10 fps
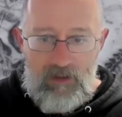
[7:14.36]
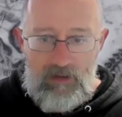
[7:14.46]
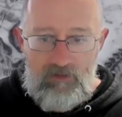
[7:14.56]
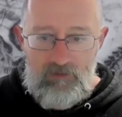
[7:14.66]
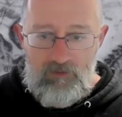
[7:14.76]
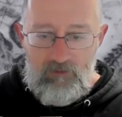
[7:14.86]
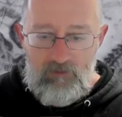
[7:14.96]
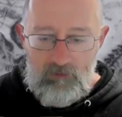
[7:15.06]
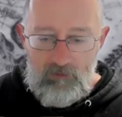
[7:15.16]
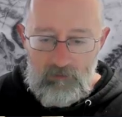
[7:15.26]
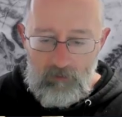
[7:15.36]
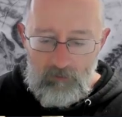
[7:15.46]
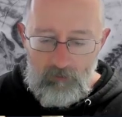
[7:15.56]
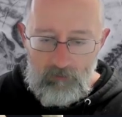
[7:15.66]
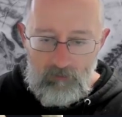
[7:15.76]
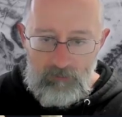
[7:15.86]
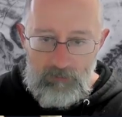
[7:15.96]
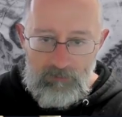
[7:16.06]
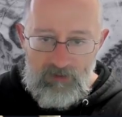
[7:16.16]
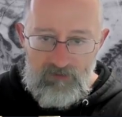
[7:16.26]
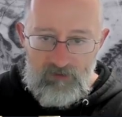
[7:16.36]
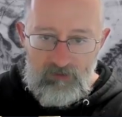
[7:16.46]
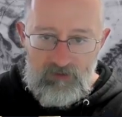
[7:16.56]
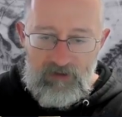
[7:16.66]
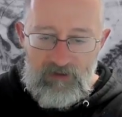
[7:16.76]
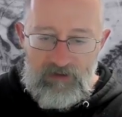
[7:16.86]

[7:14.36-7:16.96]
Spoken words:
anterior longitudinal ligament essentially